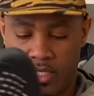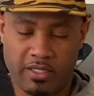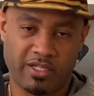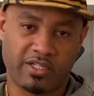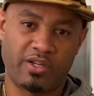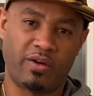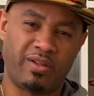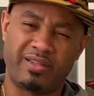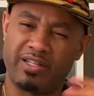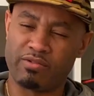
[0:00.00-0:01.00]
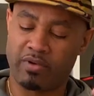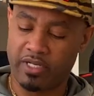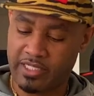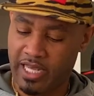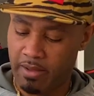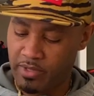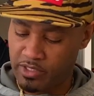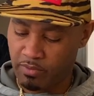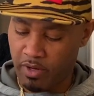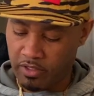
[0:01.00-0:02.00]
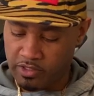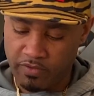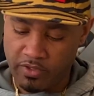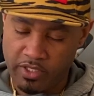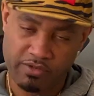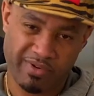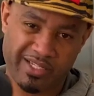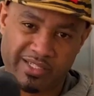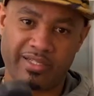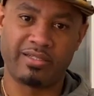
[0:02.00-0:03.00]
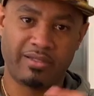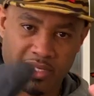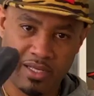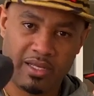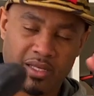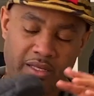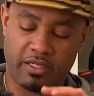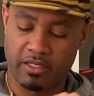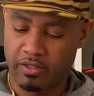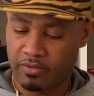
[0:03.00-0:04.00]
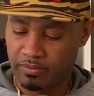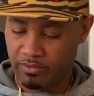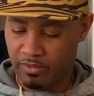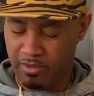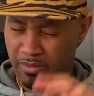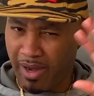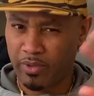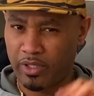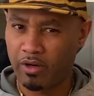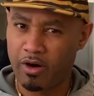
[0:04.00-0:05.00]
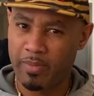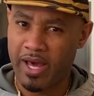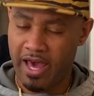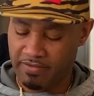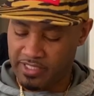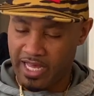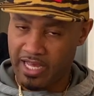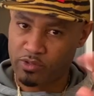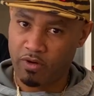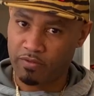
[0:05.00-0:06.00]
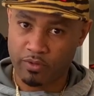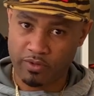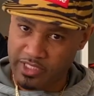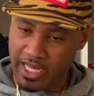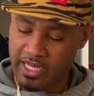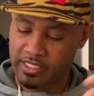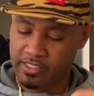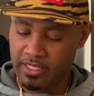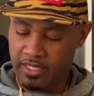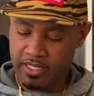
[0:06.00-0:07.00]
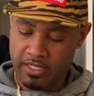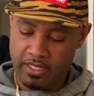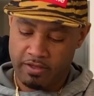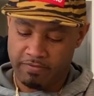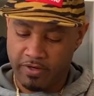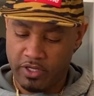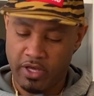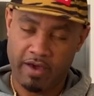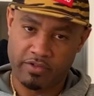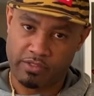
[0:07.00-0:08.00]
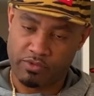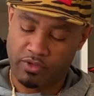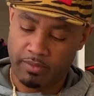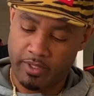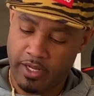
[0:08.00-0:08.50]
And just know that these run a tad bit small, you're interested, you might want to go up a half size or a full size if you're having some trouble